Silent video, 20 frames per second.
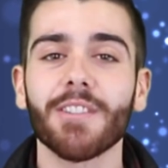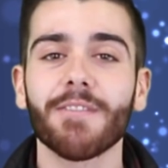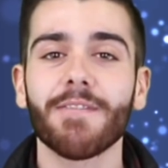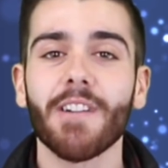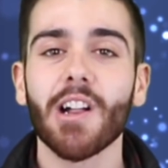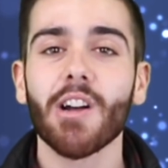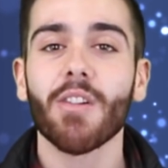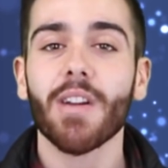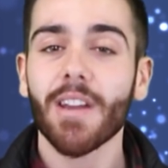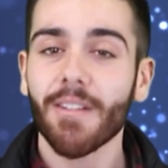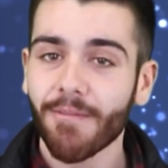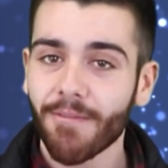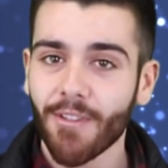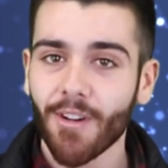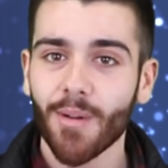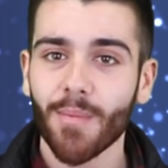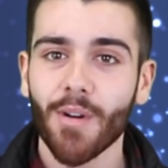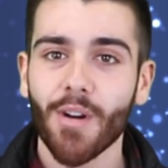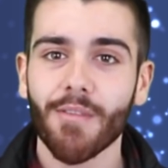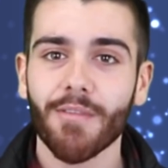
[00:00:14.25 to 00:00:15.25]
to follow
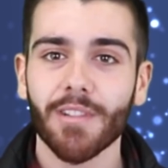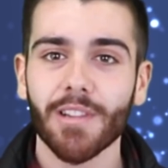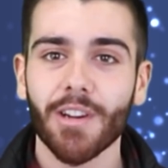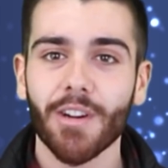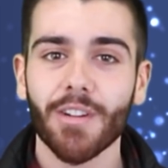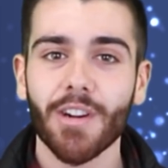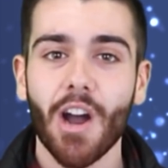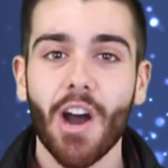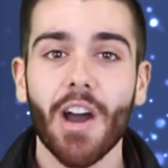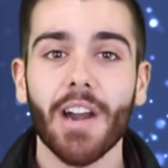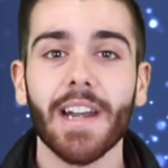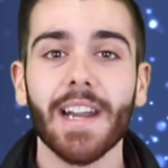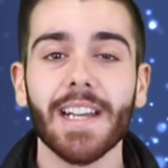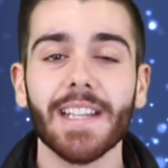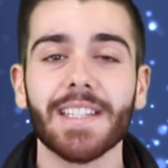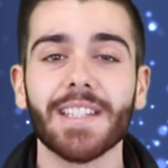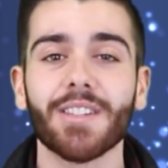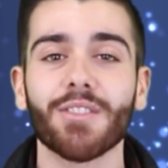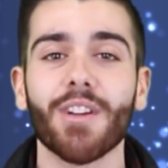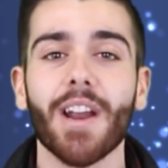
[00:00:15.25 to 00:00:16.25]
Inform Overload on
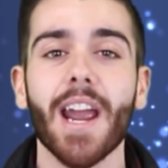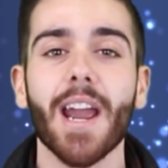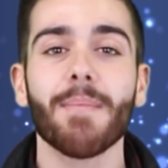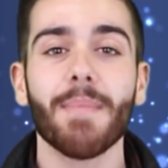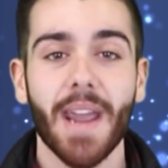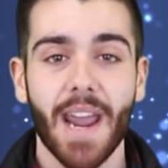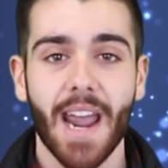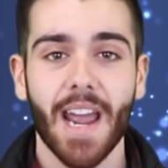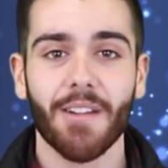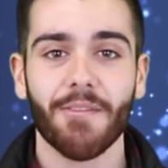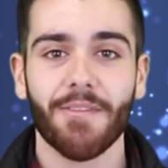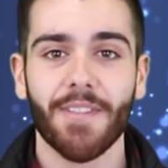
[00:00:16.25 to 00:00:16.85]
Instagram and